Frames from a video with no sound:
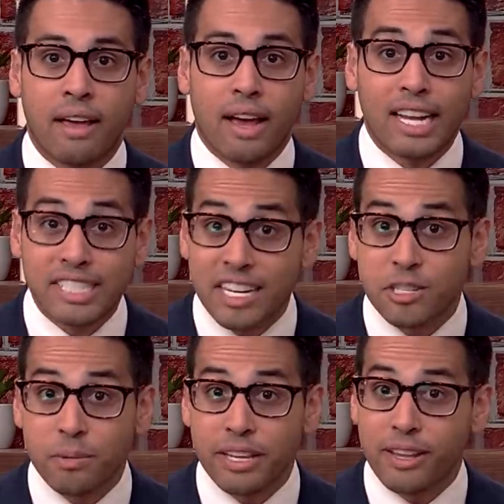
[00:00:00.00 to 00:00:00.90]

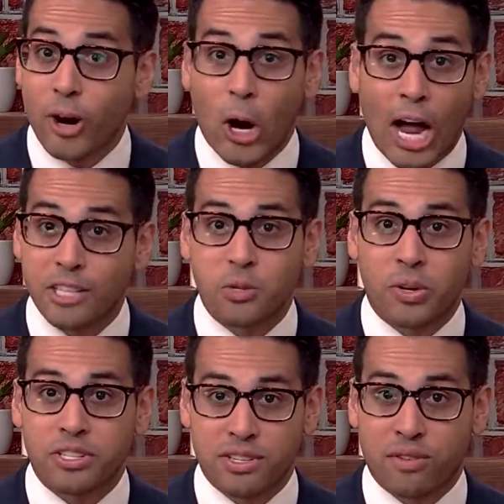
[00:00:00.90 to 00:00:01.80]
Ostensibly, there are
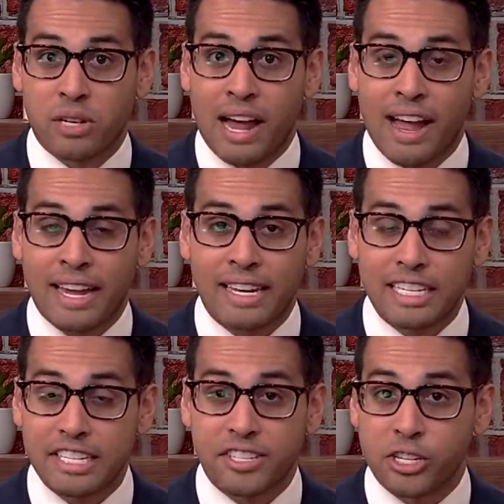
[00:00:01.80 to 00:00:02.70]
consequences for lying, at
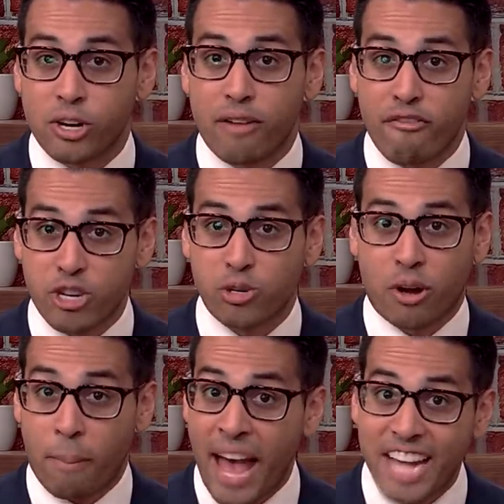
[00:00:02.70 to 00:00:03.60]
least in your official
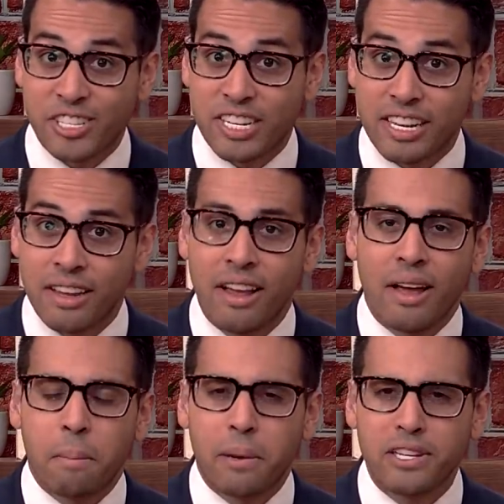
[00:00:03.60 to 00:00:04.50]
capacity,
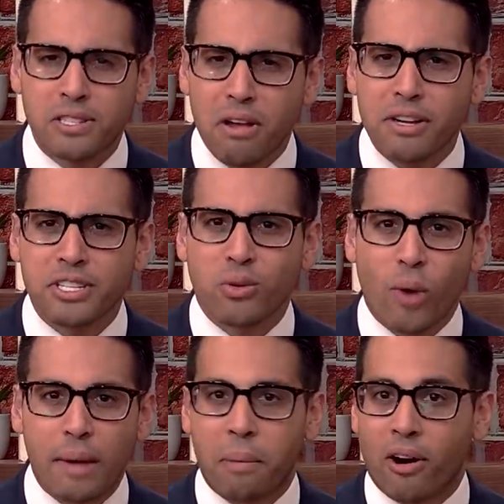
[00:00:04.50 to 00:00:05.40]
but as long as the
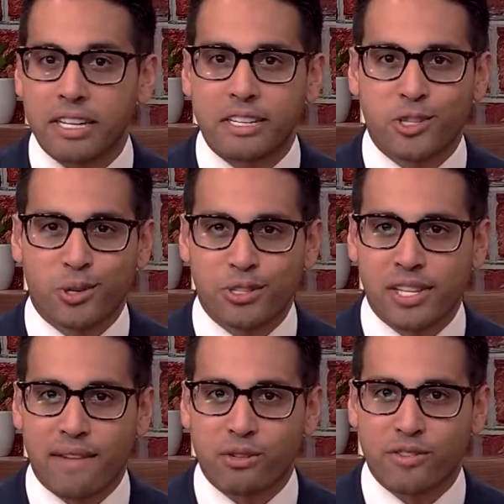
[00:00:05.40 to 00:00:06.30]
right party controls the
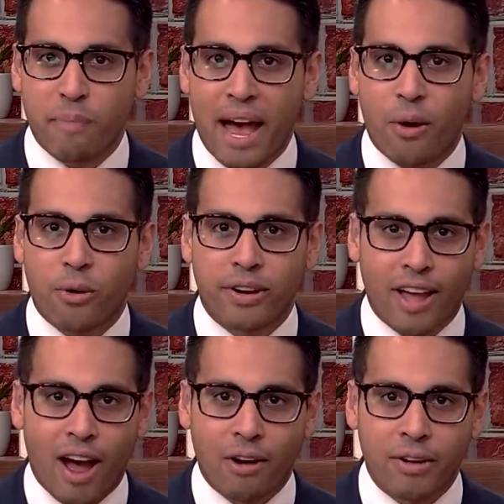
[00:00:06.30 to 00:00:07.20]
levers of power in
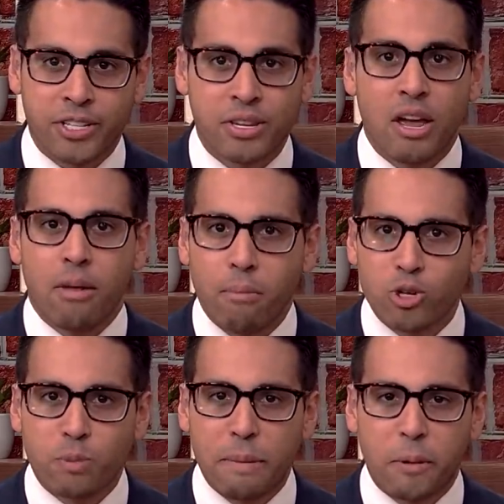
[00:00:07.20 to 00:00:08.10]
Congress,
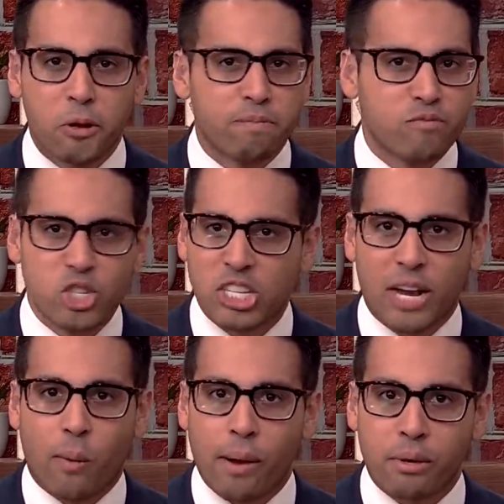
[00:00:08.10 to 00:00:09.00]
most people just
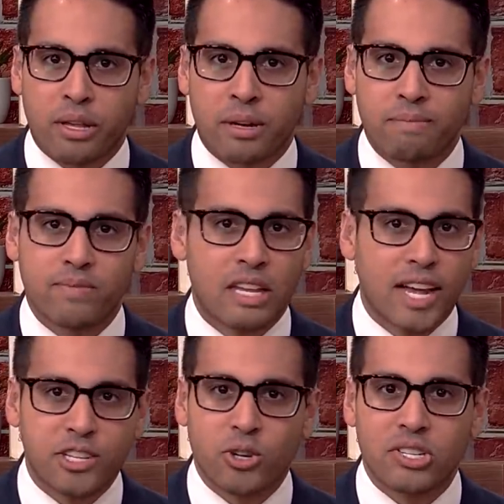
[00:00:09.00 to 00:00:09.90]
get away with it. They
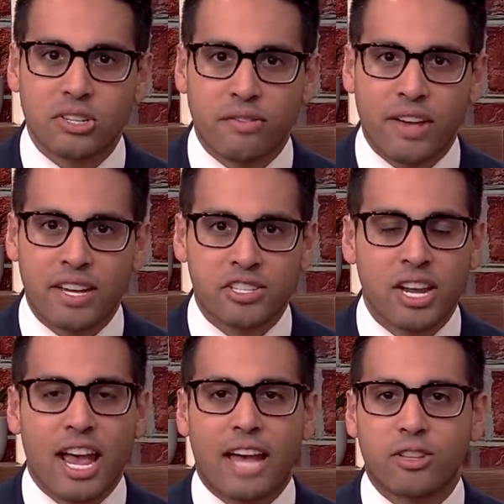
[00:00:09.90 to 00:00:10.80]
lie straight to your face,
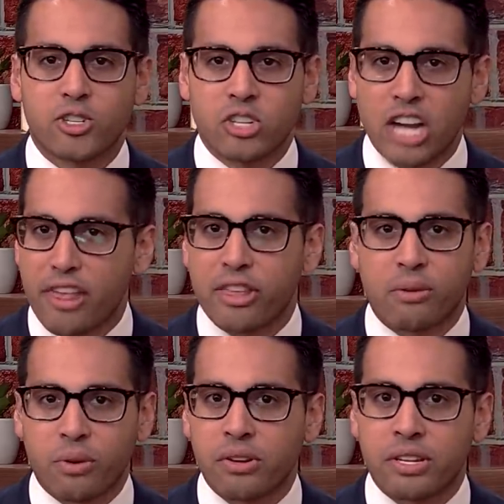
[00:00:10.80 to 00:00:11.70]
and there's
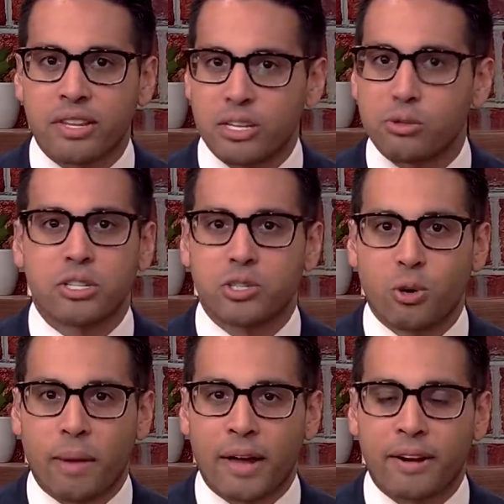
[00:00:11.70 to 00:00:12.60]
nothing really that you can do
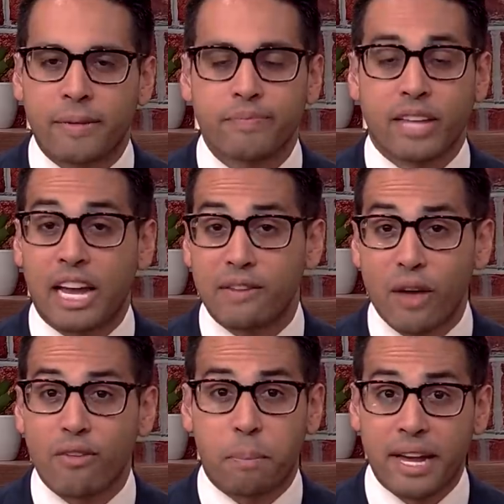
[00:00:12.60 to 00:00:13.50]
about it. And if you
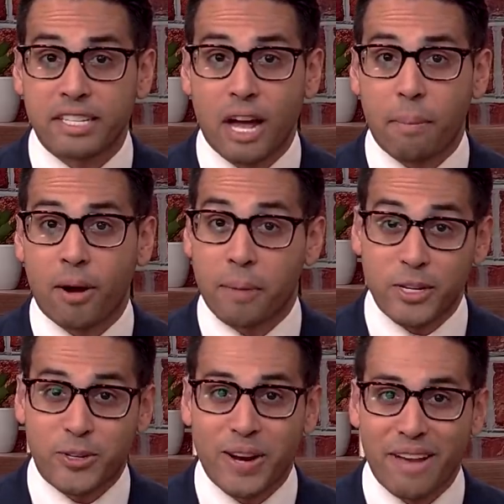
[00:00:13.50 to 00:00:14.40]
haven't picked up on my
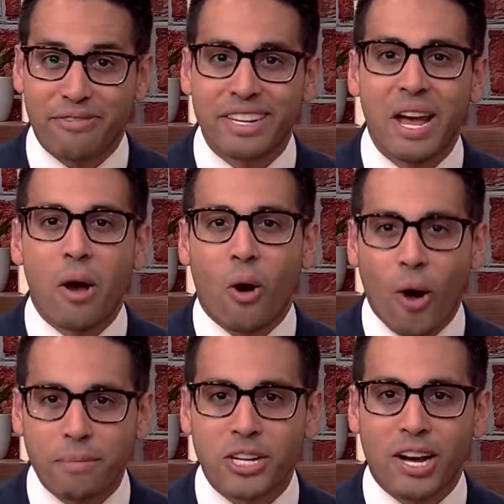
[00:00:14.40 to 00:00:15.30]
drift, who
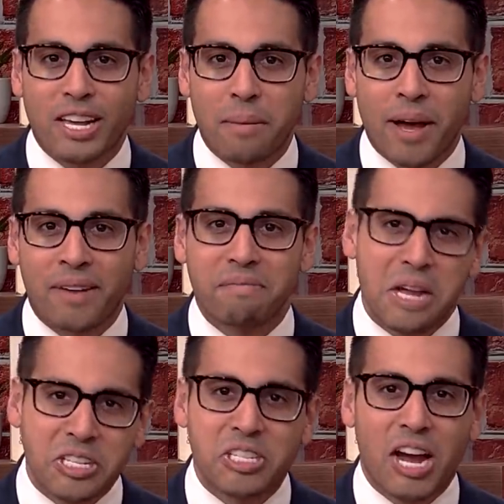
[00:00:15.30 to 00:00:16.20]
I'm talking about,
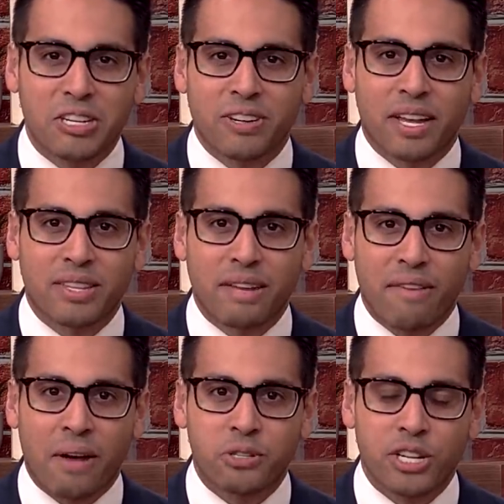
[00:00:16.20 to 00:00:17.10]
it's Dr. Anthony. Anthony
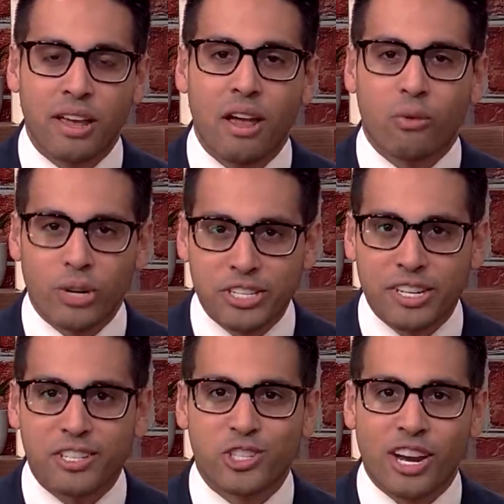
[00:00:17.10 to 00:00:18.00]
Fauci. Hmm. Recent
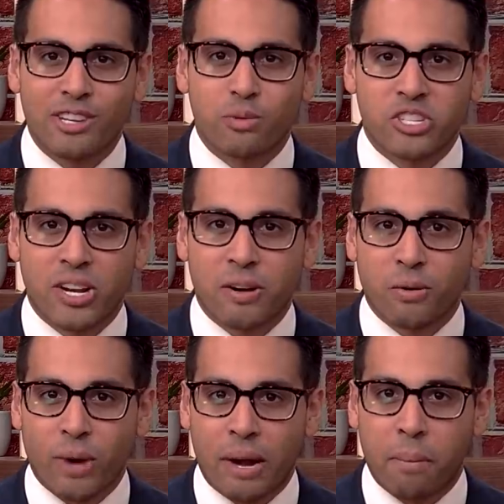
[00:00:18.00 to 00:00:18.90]
exchange with
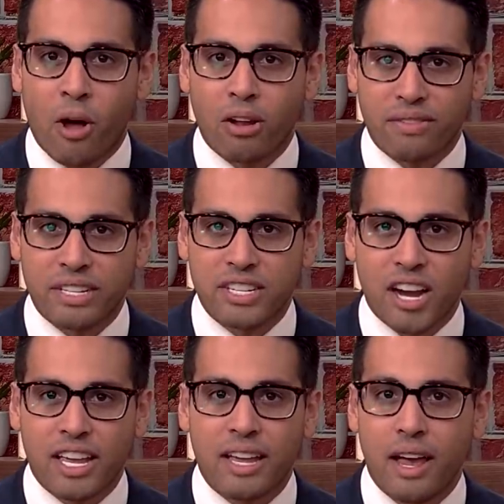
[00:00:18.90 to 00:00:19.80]
Senator Rand Paul of
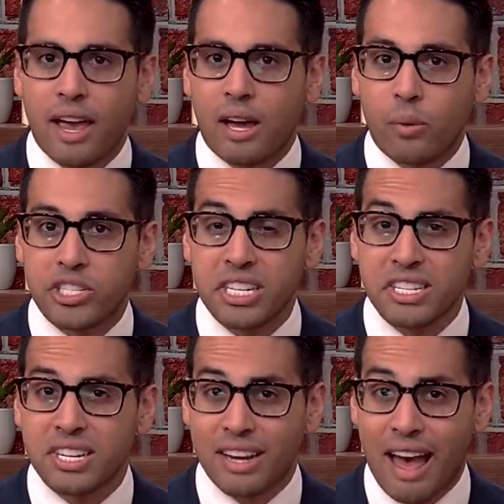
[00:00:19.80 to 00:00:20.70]
Kentucky, in which he
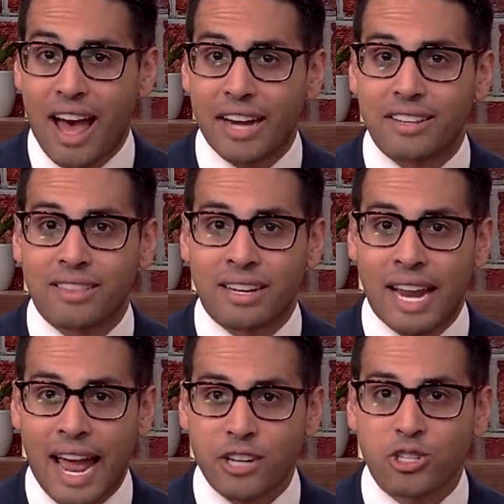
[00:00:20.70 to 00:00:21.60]
denied that the
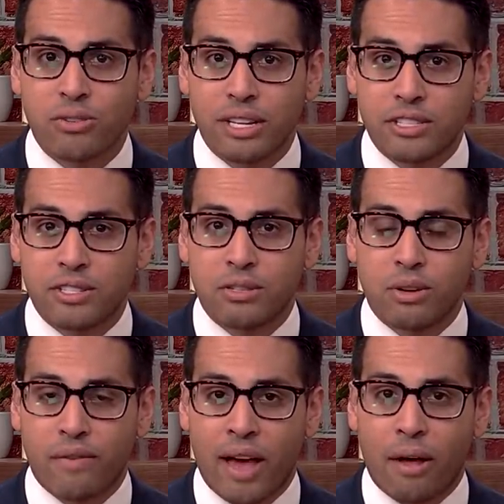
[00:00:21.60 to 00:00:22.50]
National Institute
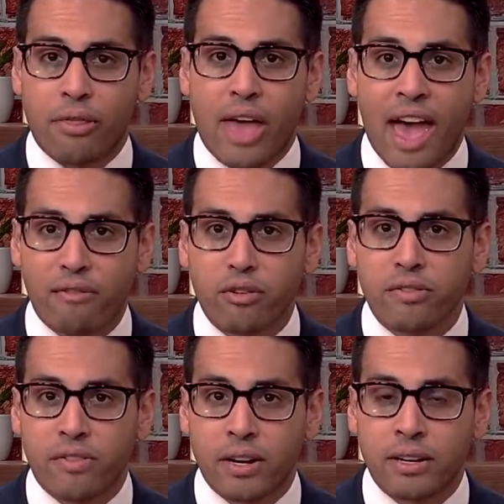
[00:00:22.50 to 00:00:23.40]
of Health ever
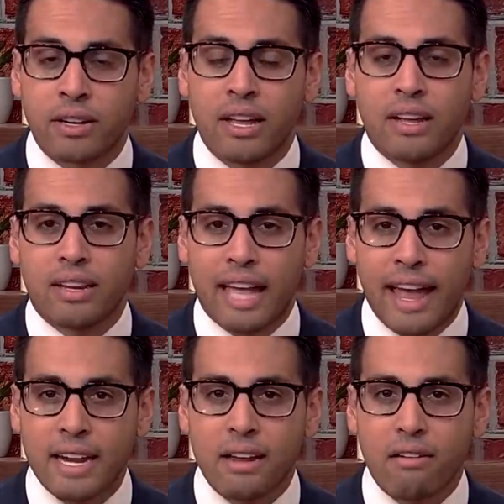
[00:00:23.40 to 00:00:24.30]
funded
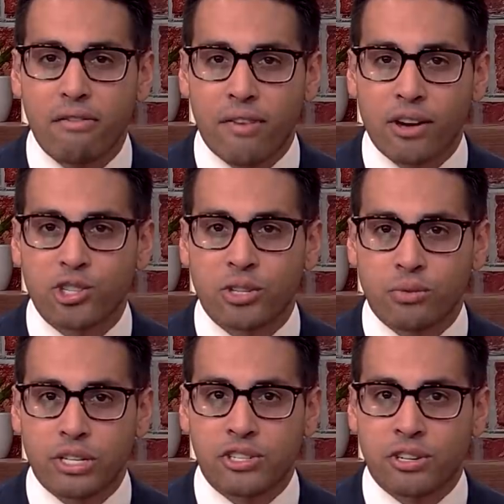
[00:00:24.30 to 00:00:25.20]
gain of function
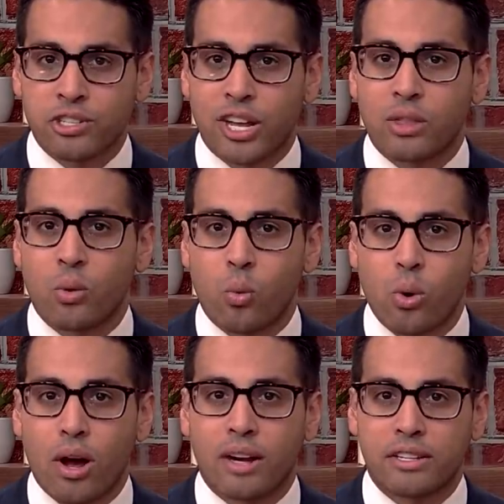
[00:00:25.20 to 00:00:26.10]
research at the
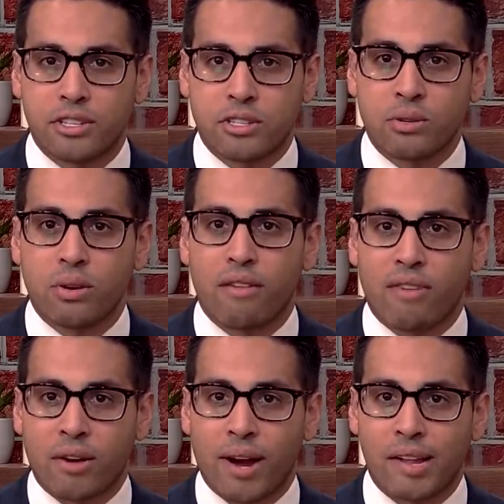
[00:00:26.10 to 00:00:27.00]
Wuhan Institute of
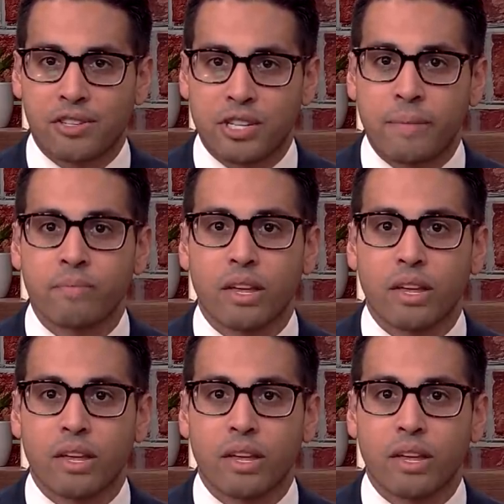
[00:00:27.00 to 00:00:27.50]
Virology.